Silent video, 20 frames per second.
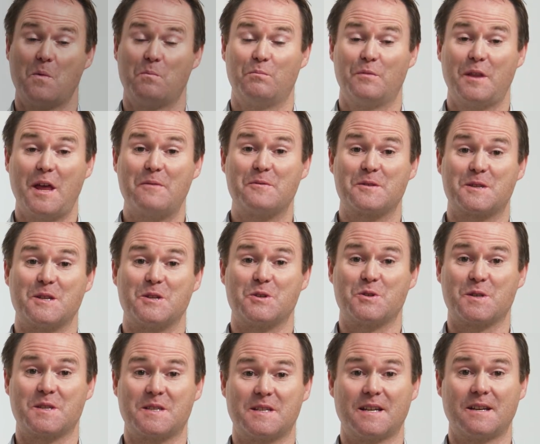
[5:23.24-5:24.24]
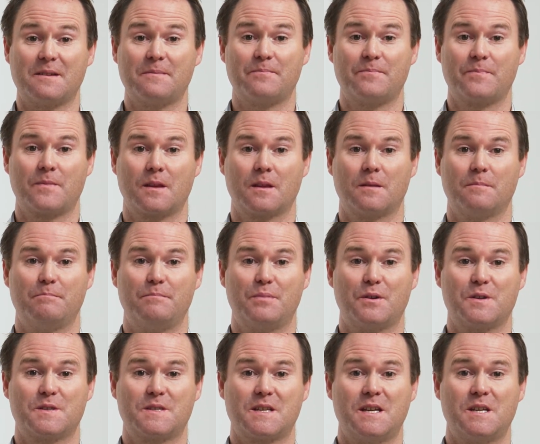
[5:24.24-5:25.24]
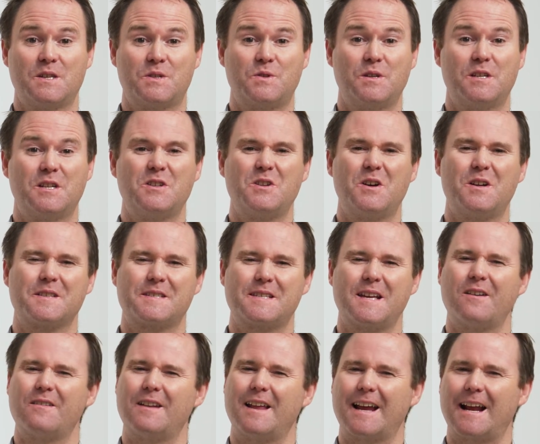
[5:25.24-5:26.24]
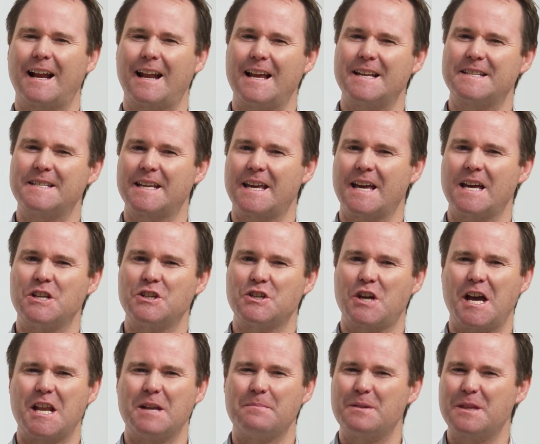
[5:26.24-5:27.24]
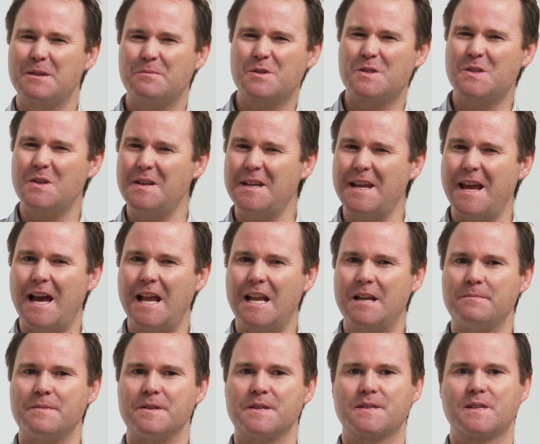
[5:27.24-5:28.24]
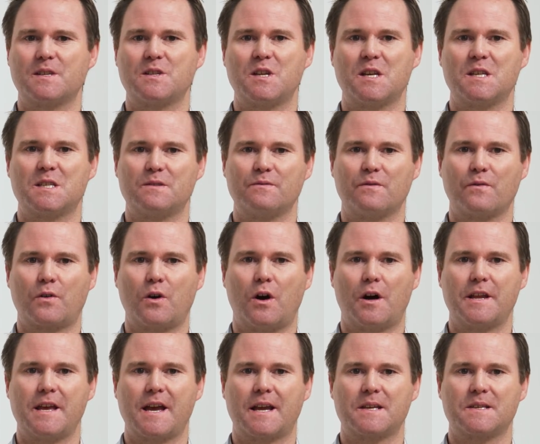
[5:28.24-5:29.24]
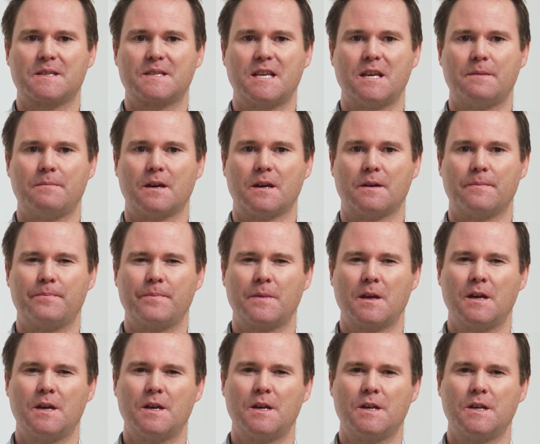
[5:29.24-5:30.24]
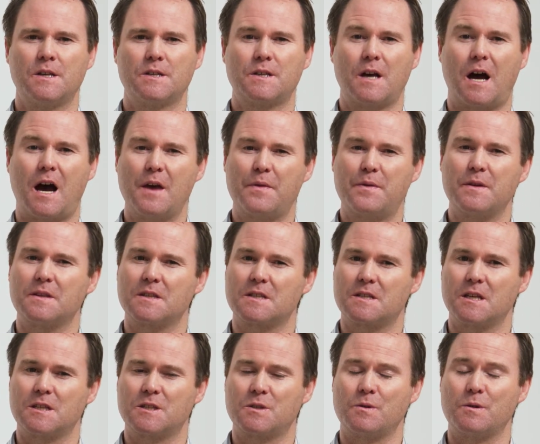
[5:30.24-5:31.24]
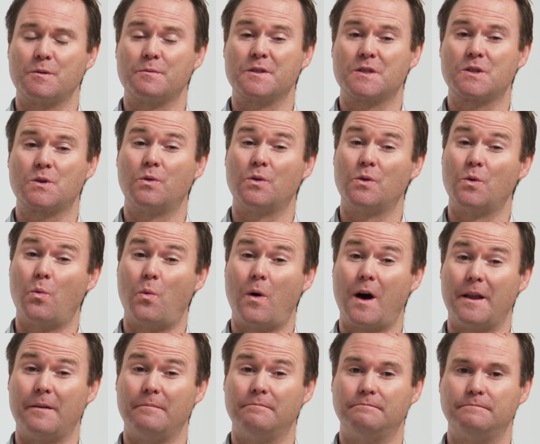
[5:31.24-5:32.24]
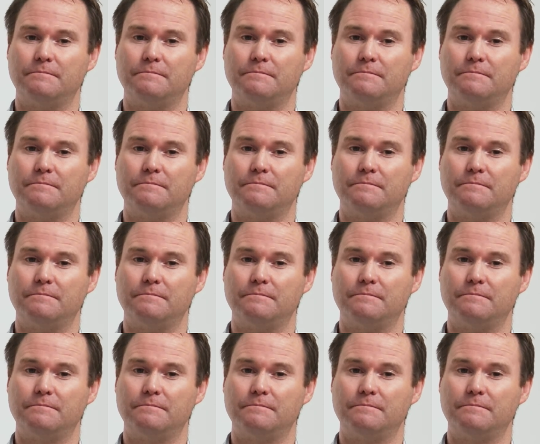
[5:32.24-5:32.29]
Well, that was interesting, because the history did not sound like classic angina, but there were certainly elements suggestive of cardiac ischemia. So I think this history would score a 1.